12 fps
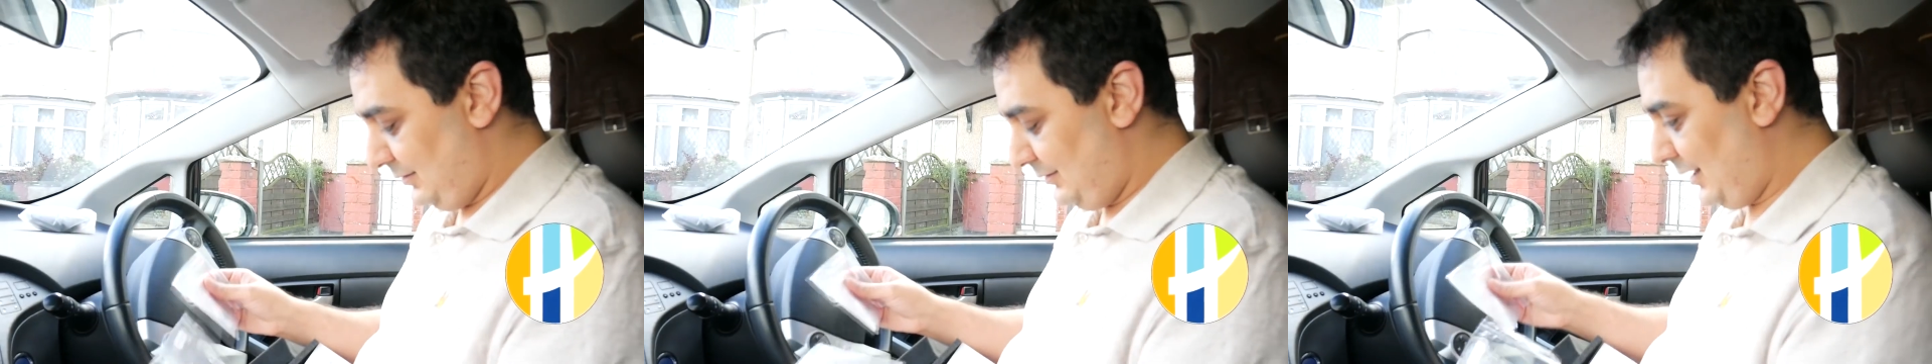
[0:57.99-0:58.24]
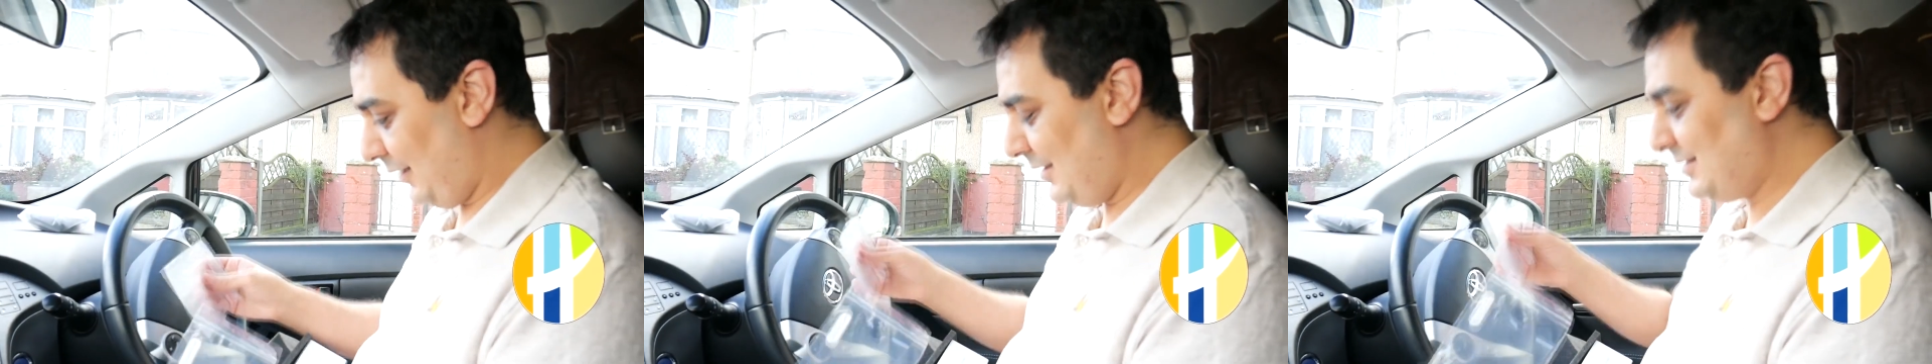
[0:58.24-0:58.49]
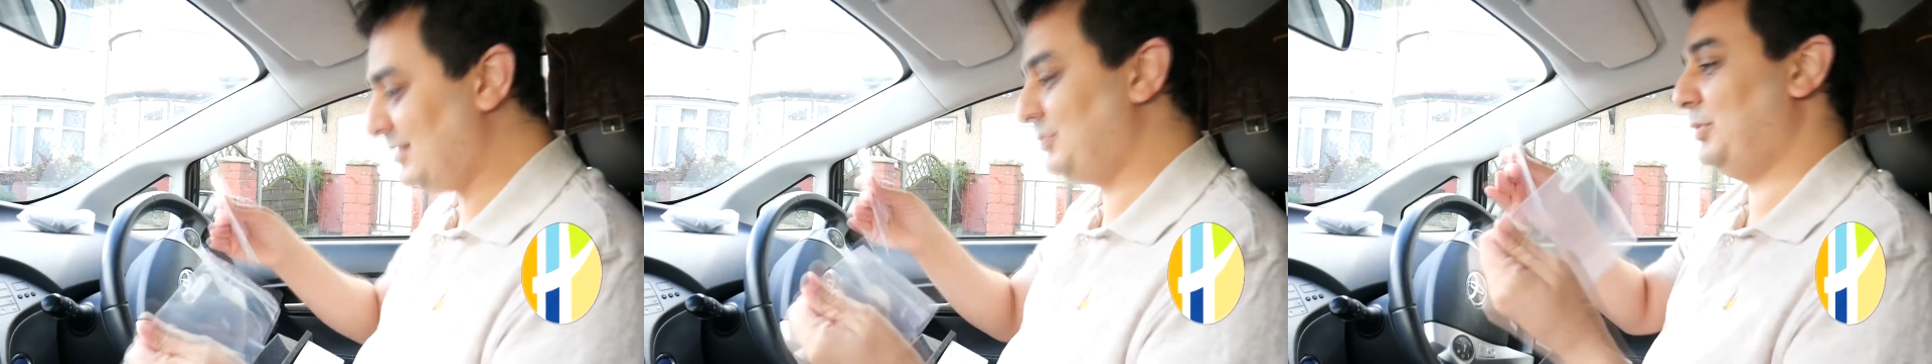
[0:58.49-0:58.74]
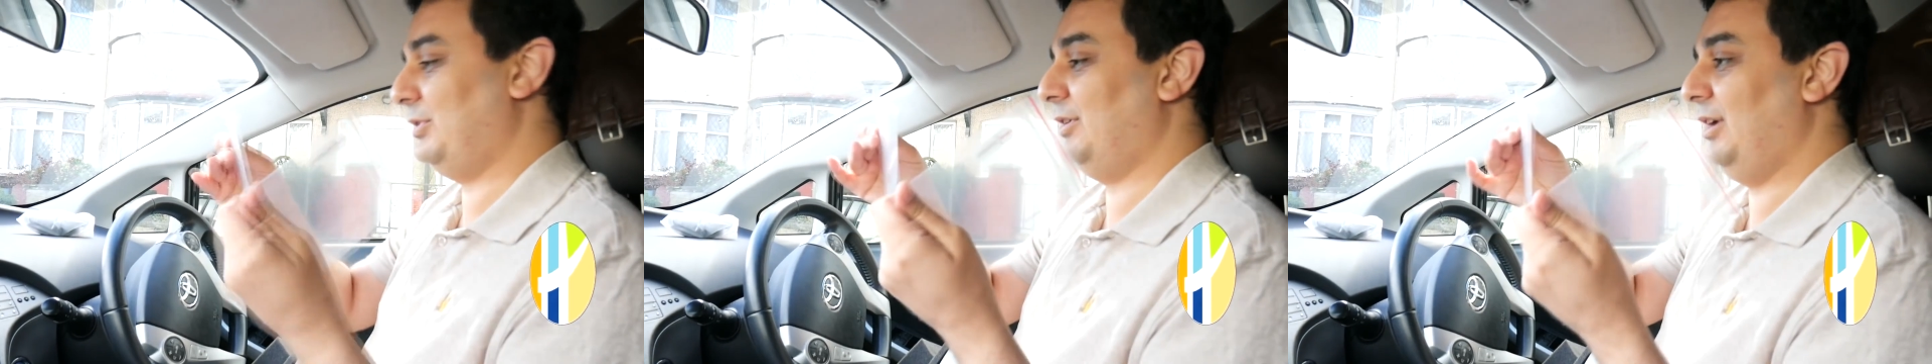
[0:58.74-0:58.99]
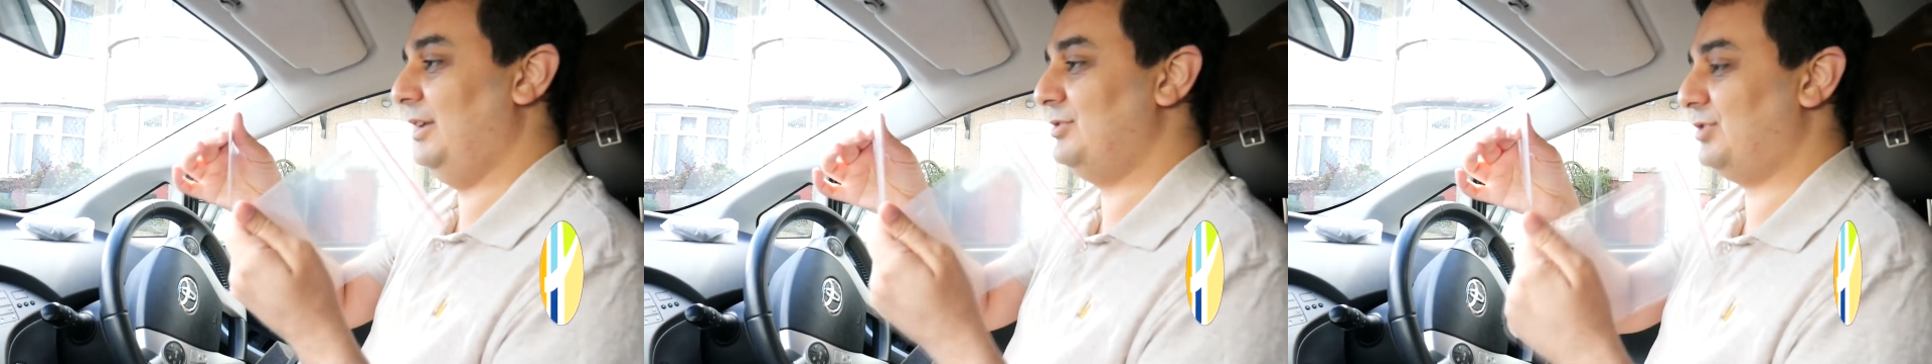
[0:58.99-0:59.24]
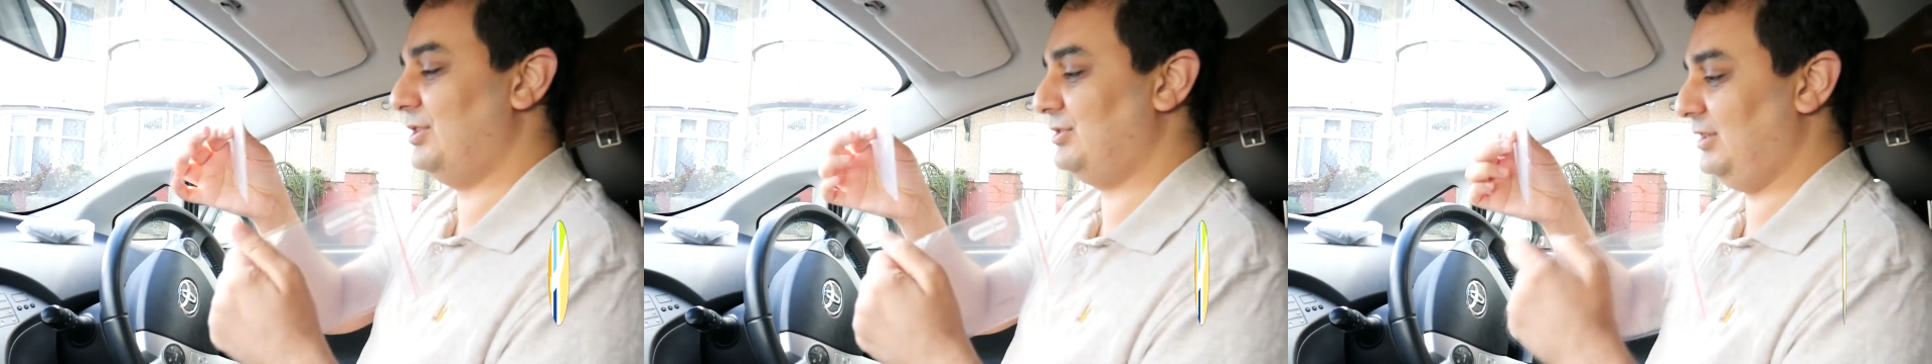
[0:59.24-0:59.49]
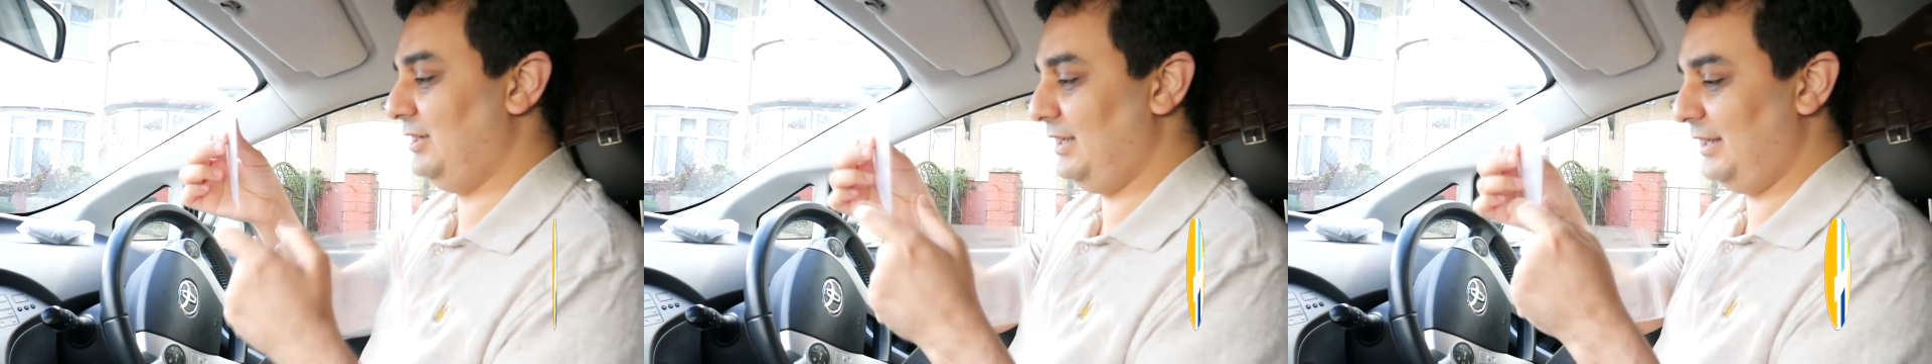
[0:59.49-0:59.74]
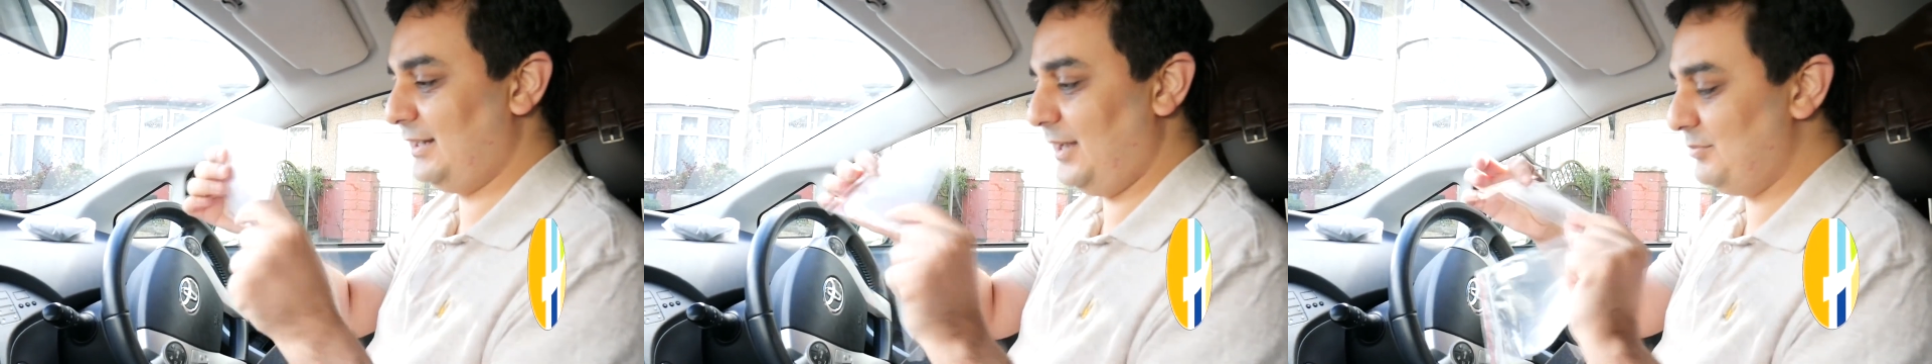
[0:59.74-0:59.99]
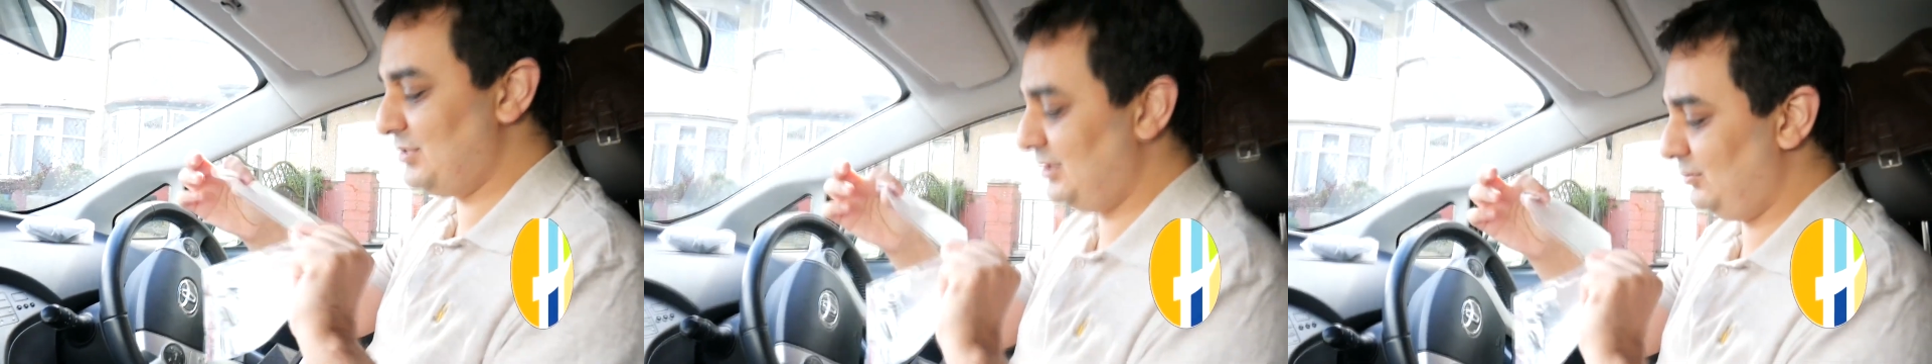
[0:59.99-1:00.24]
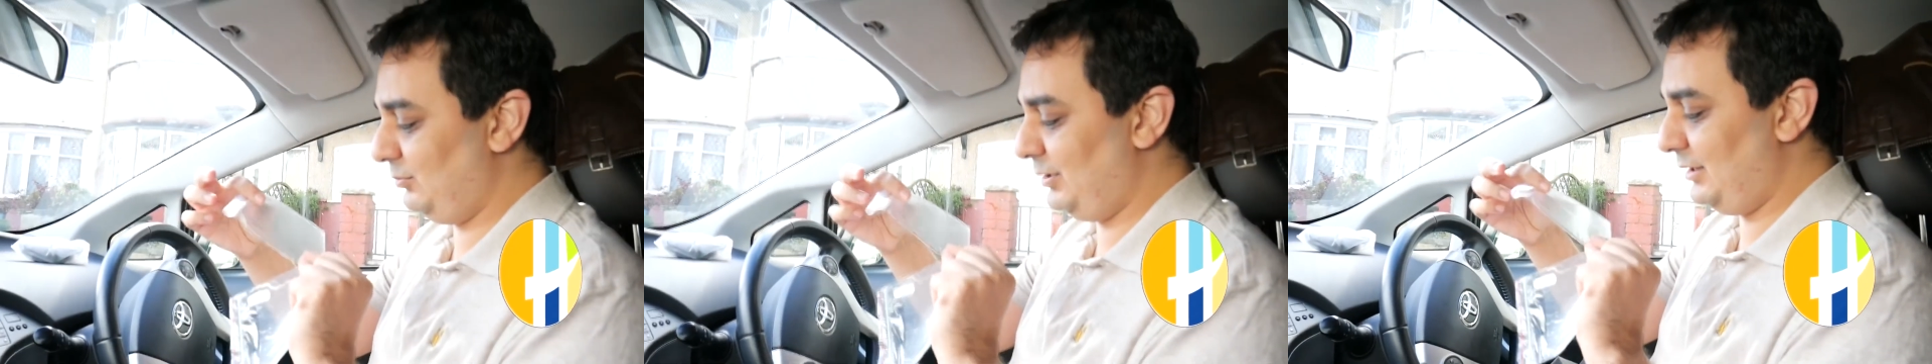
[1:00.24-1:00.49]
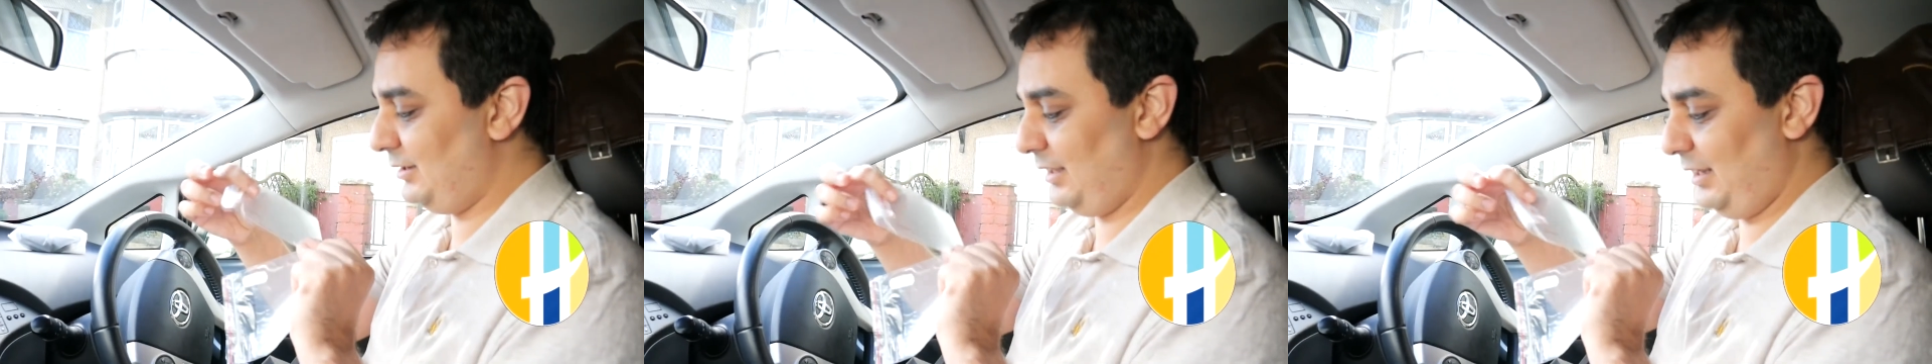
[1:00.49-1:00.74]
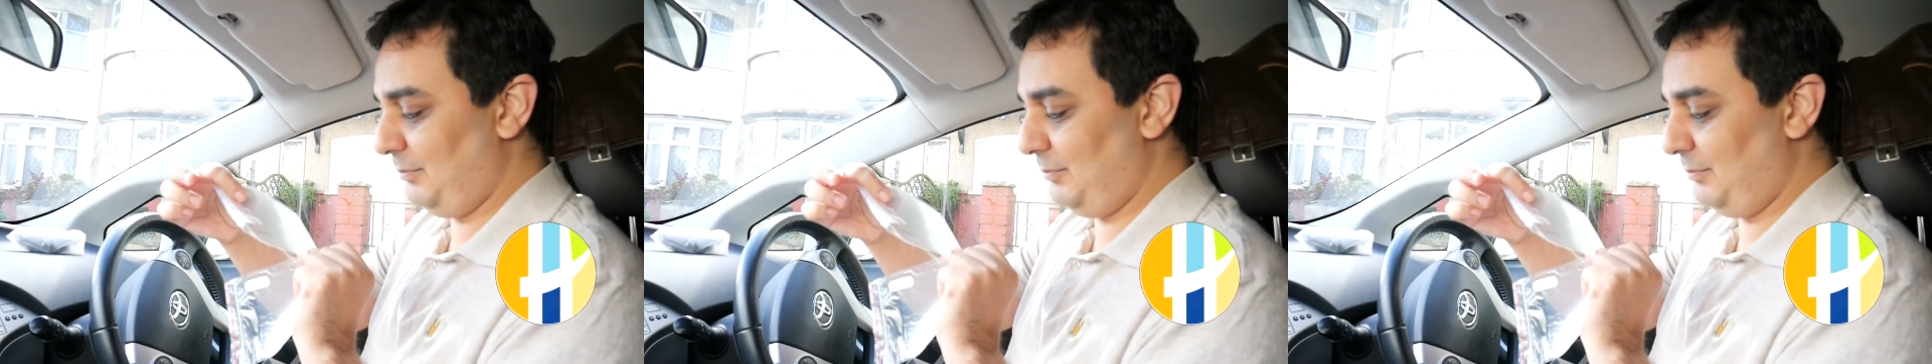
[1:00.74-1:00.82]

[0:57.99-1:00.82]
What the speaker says: Now this is pretty interesting. It comes in with